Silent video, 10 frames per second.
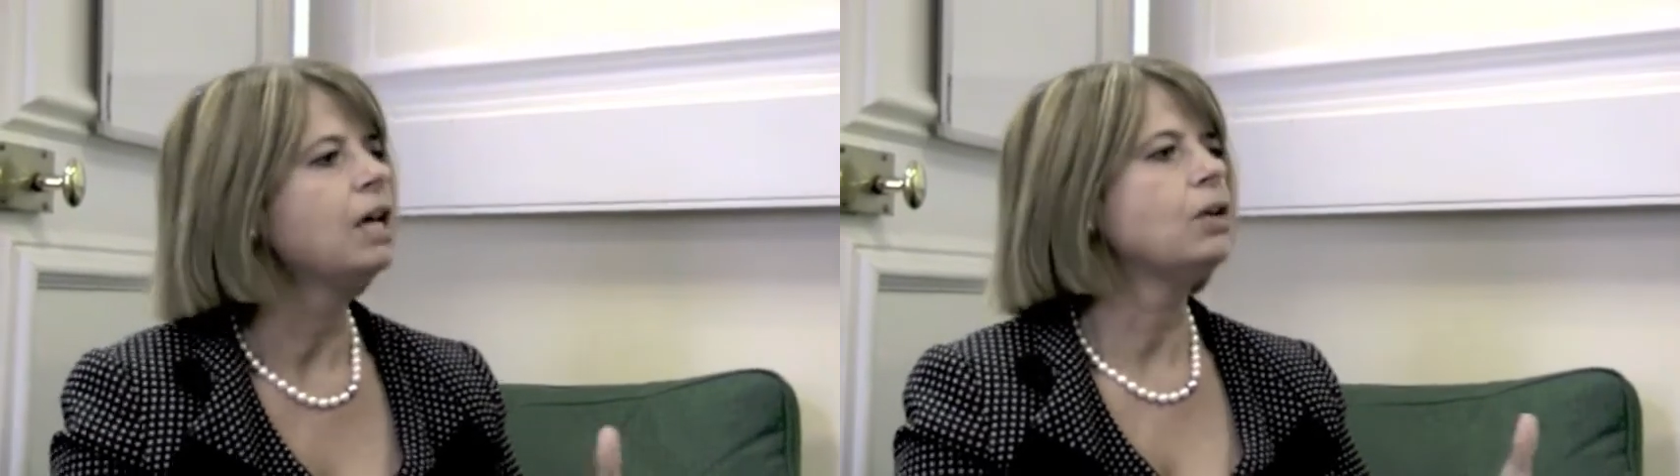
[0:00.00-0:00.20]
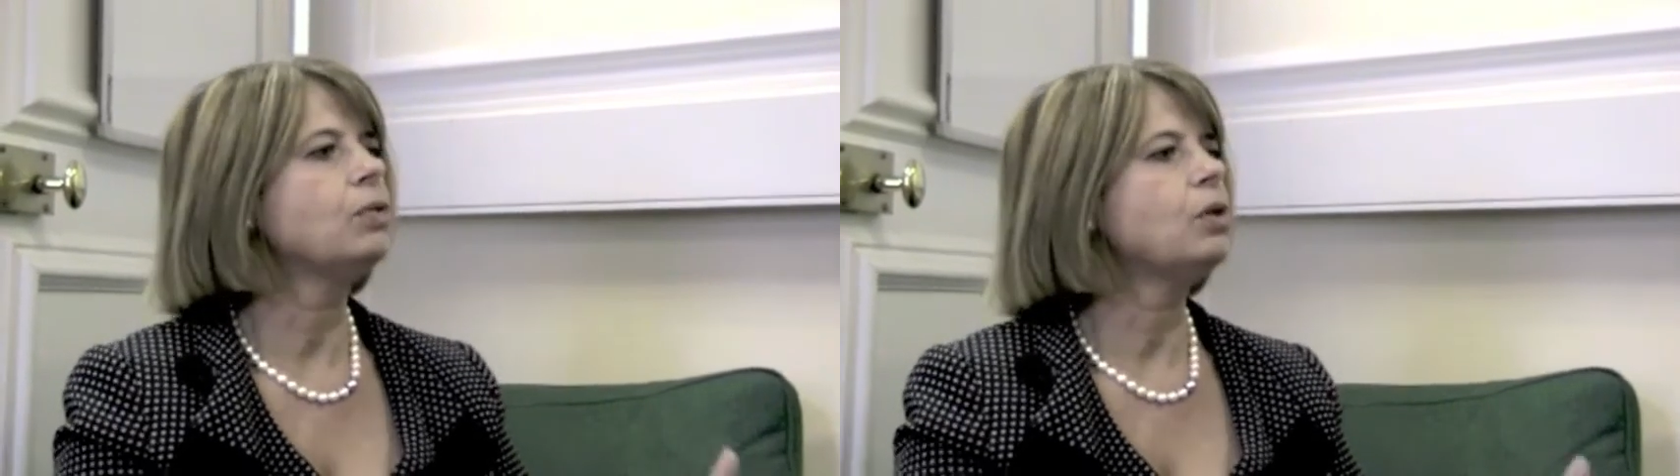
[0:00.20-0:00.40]

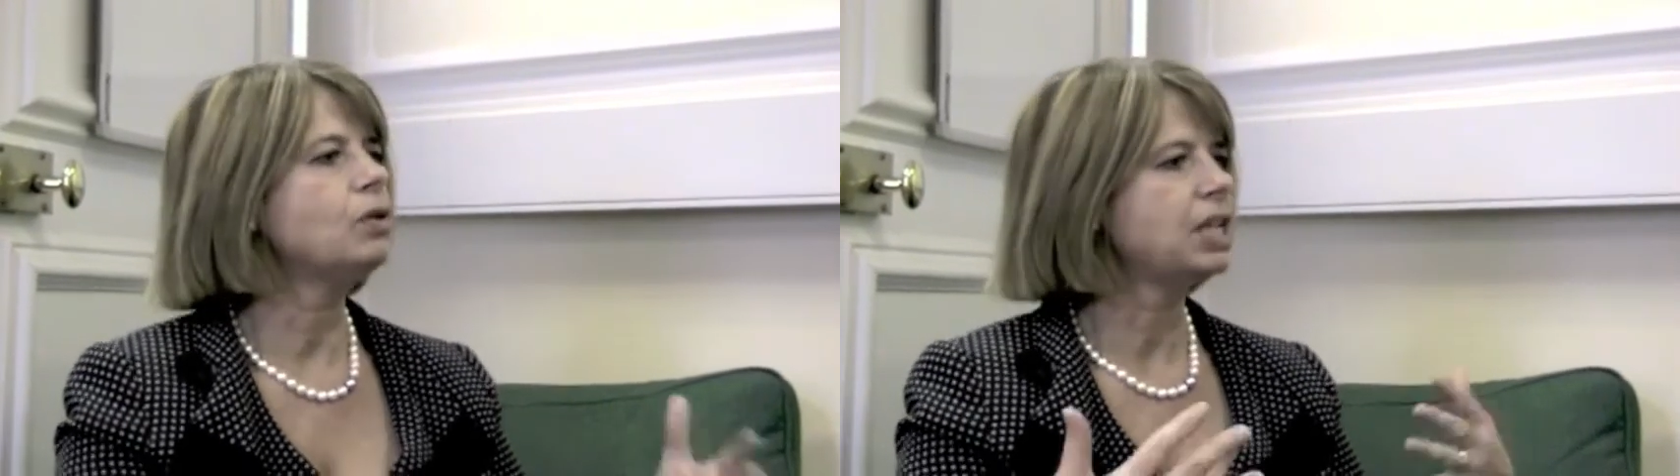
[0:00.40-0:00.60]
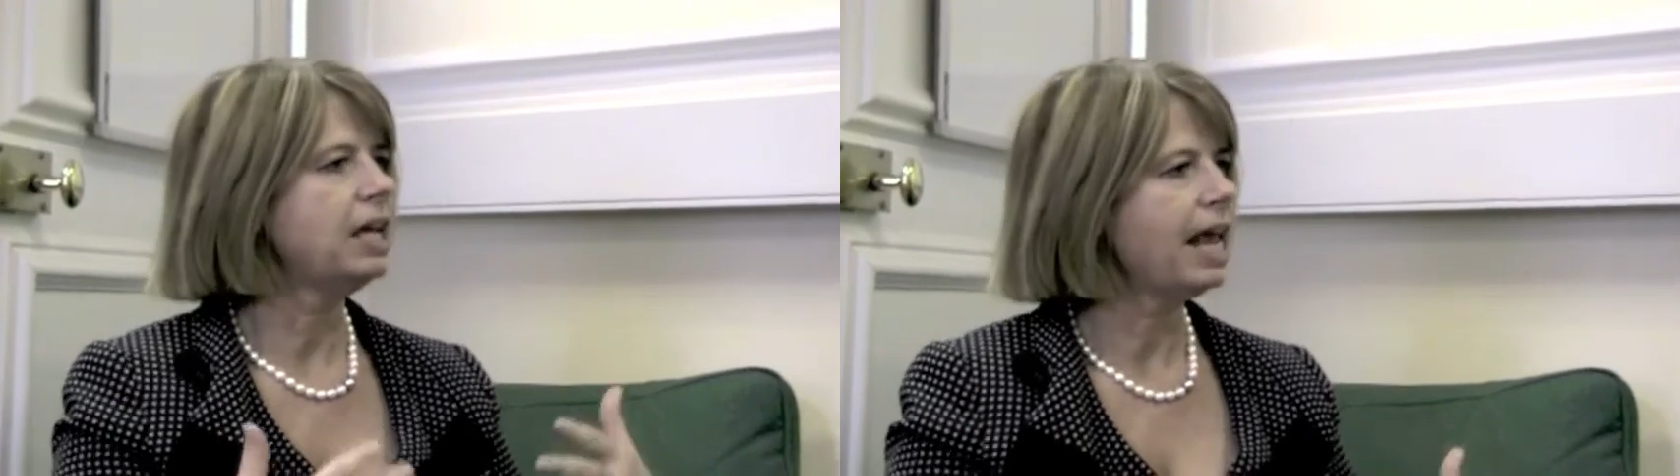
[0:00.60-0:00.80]
you're
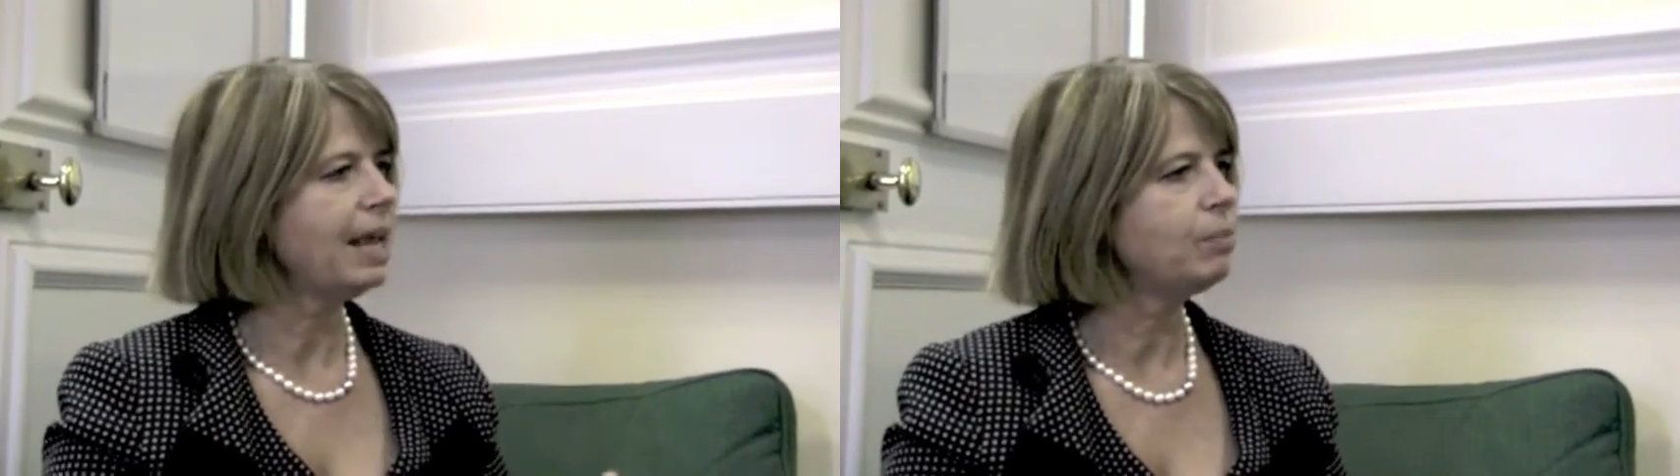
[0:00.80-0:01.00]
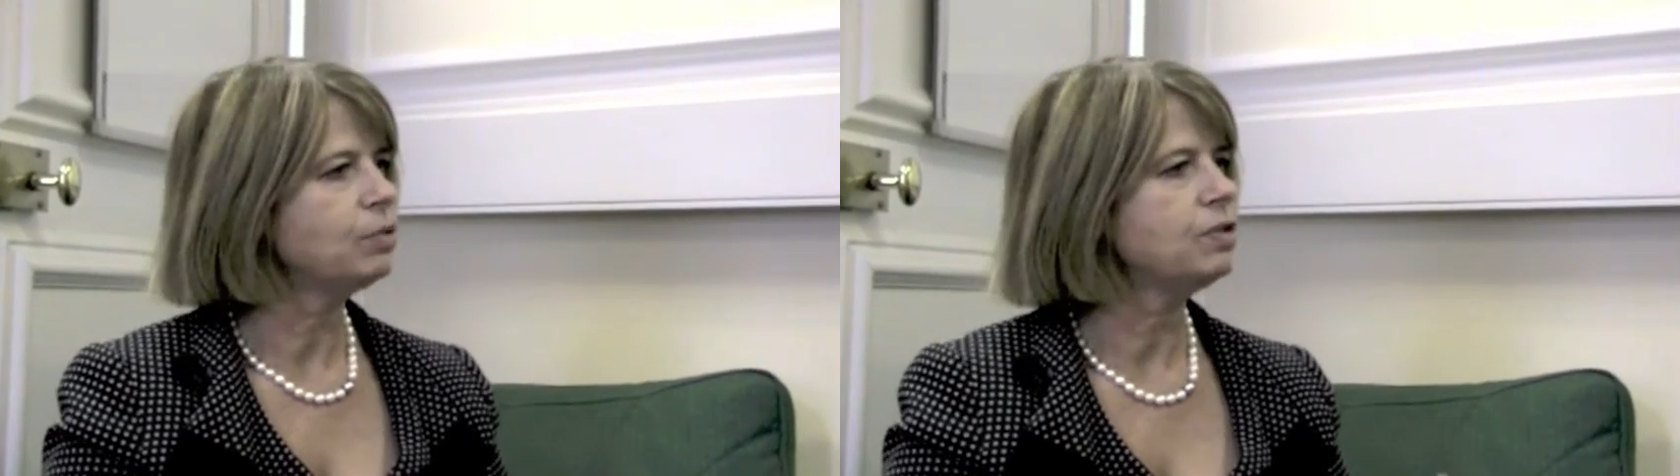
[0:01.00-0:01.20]
not
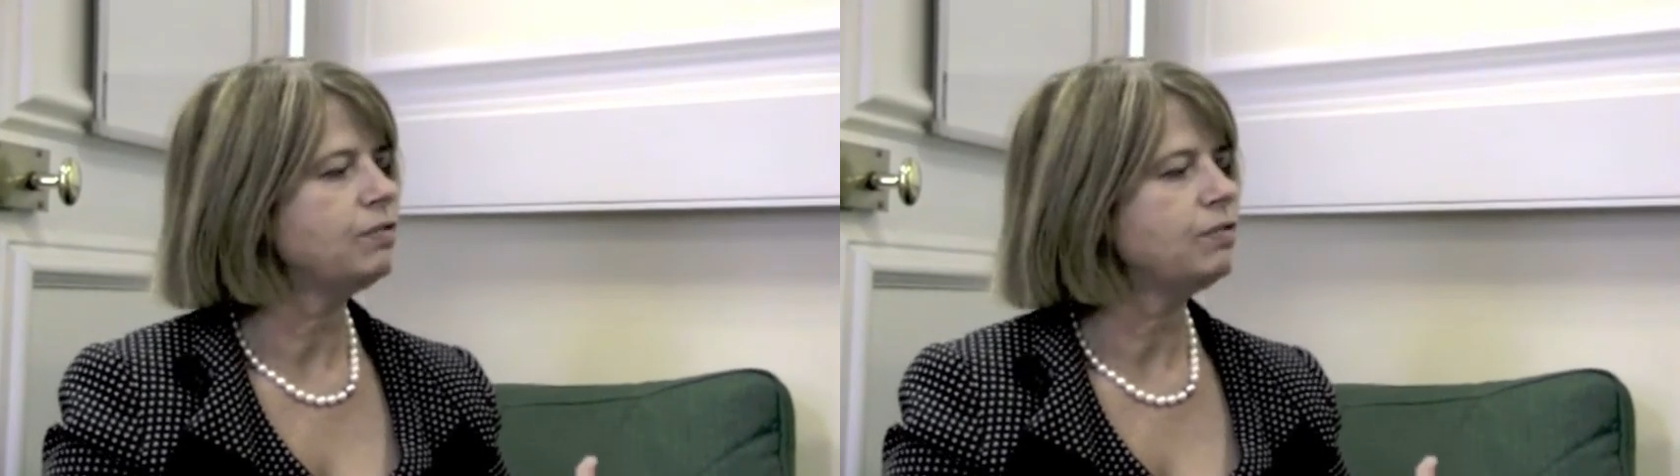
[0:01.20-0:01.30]
able to